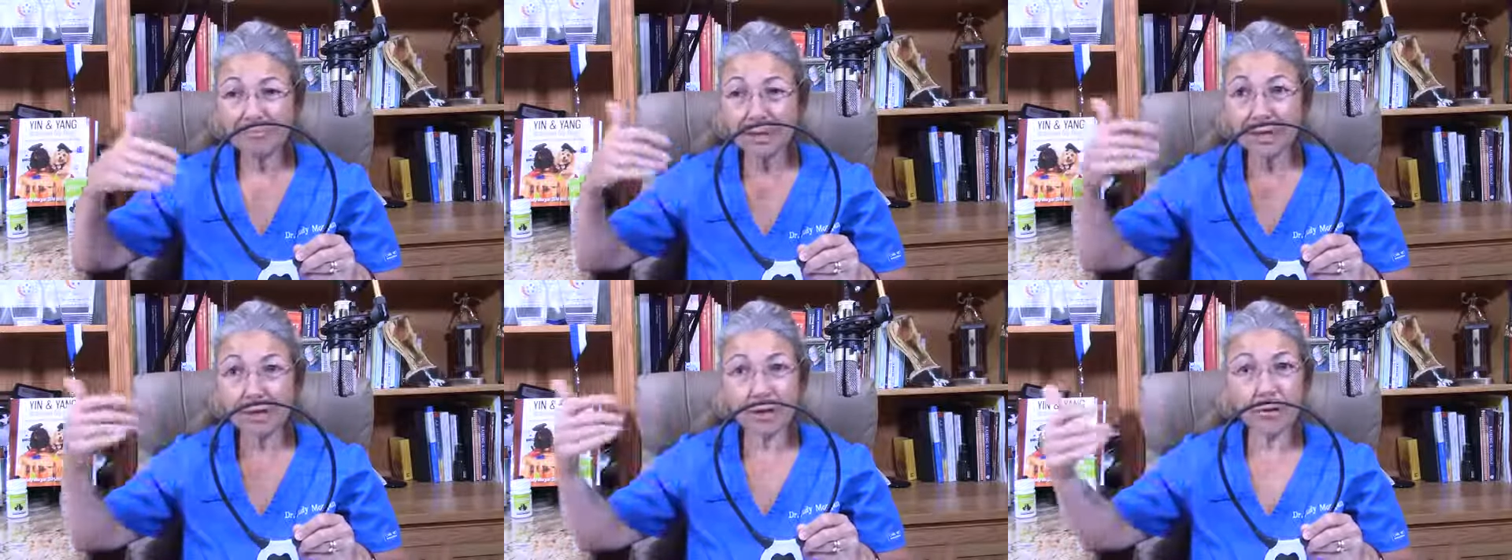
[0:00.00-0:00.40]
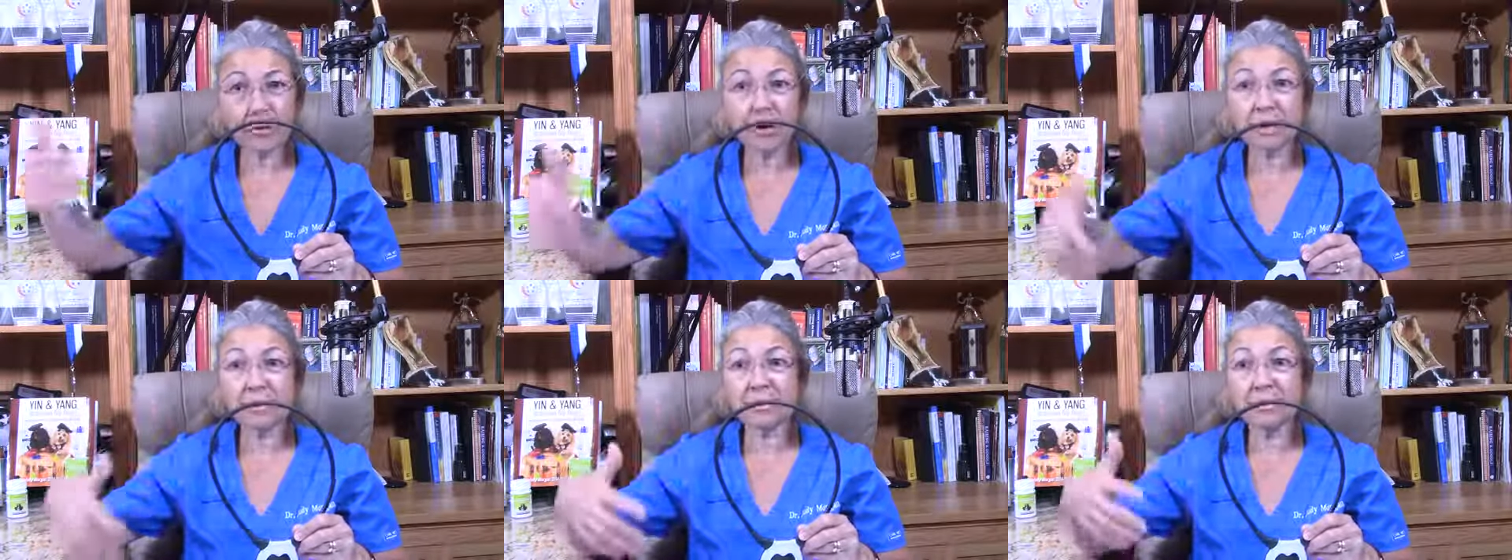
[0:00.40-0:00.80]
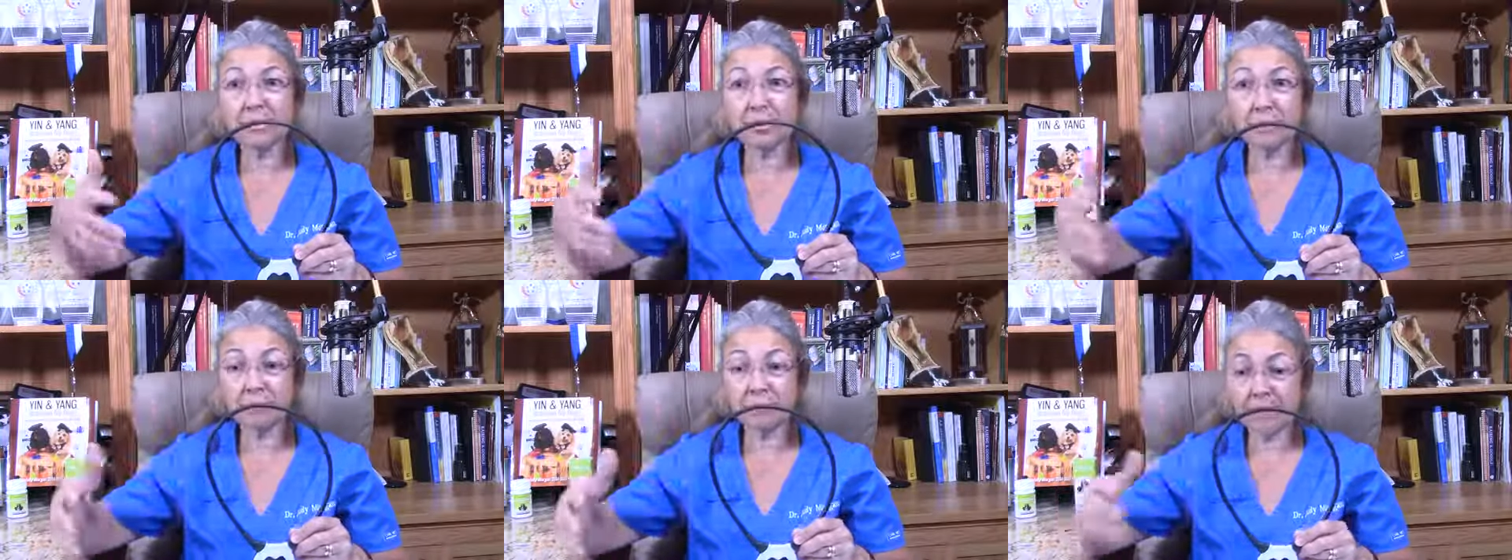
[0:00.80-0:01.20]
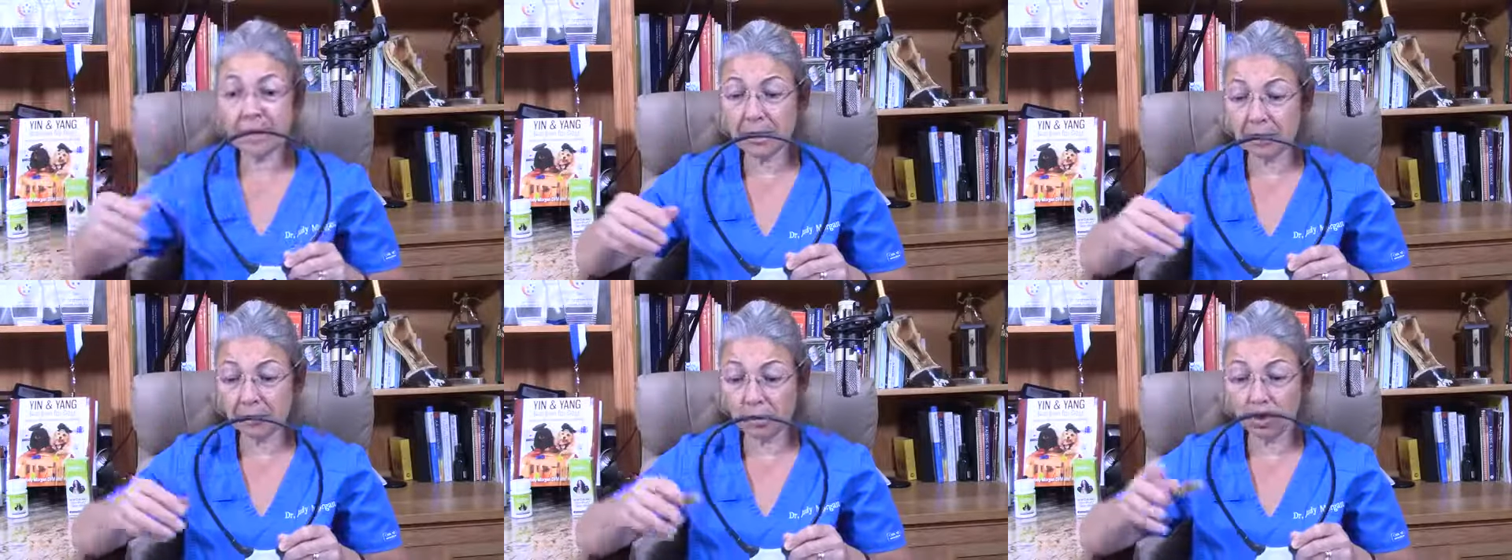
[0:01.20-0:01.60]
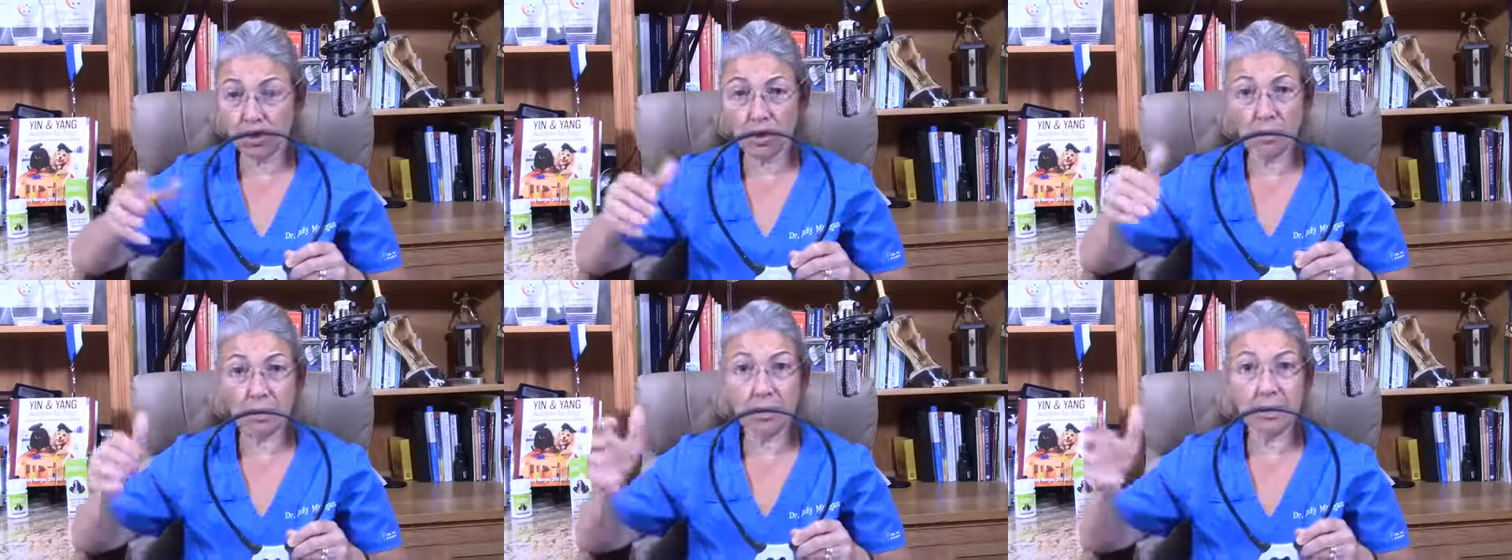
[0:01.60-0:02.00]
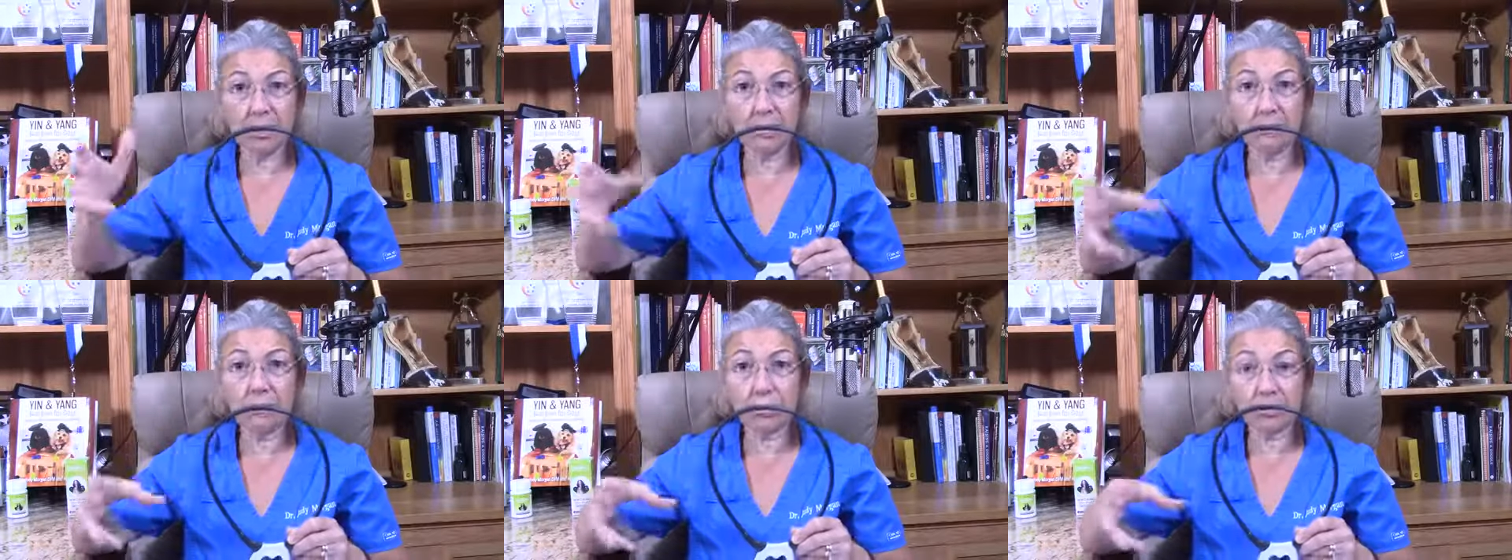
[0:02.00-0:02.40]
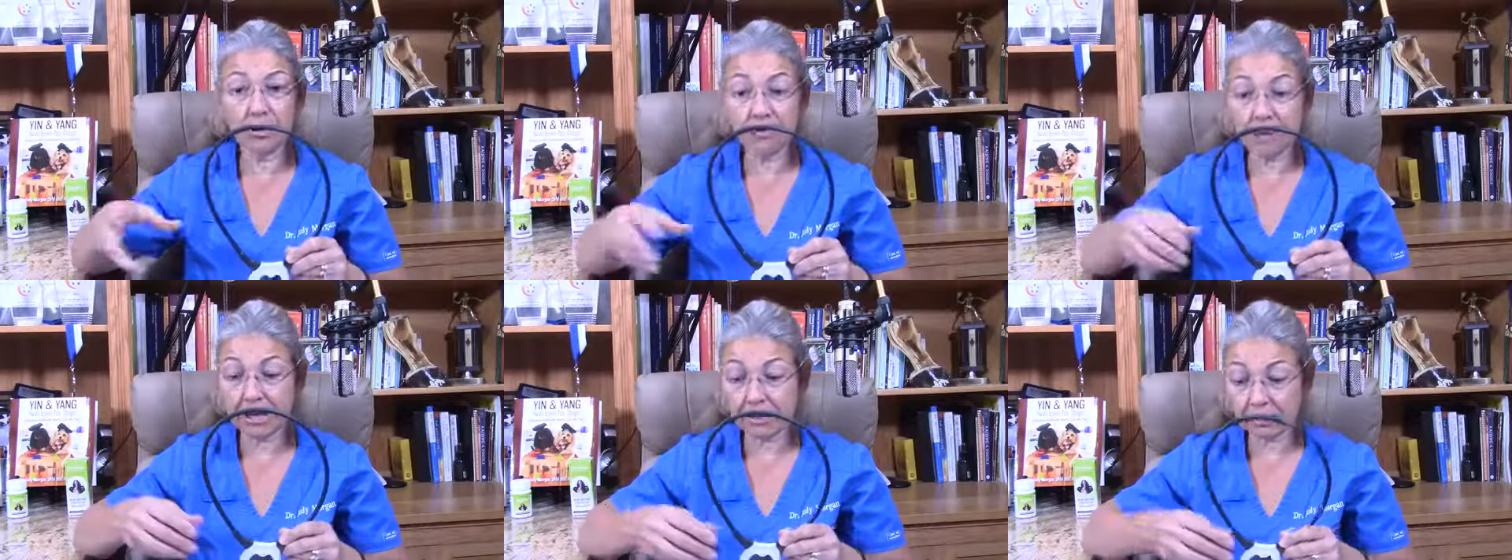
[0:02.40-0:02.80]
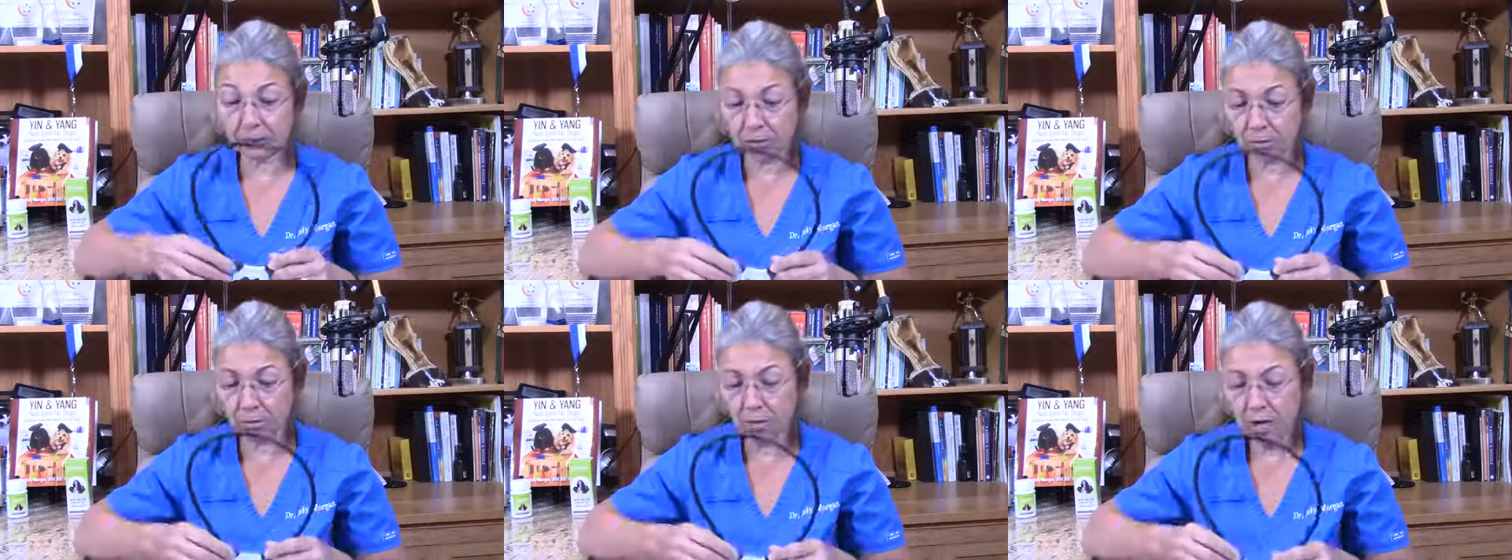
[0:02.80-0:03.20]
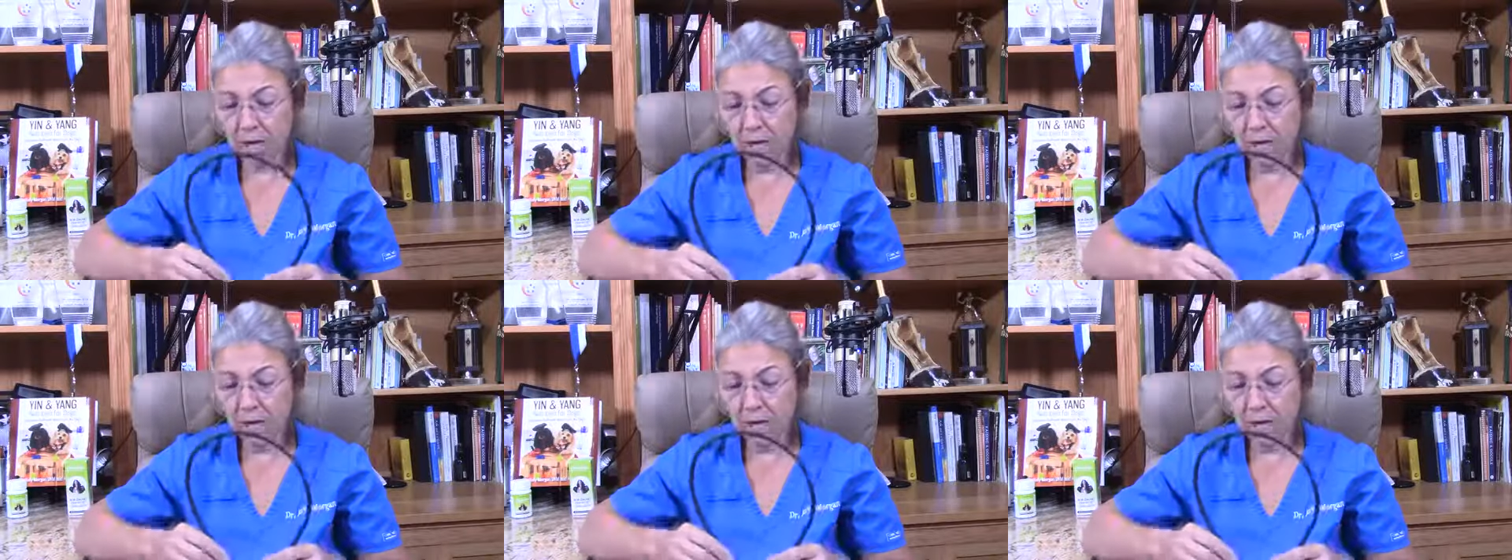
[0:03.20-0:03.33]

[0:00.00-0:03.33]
and other kinds of nerve pain or uh, joint pain. So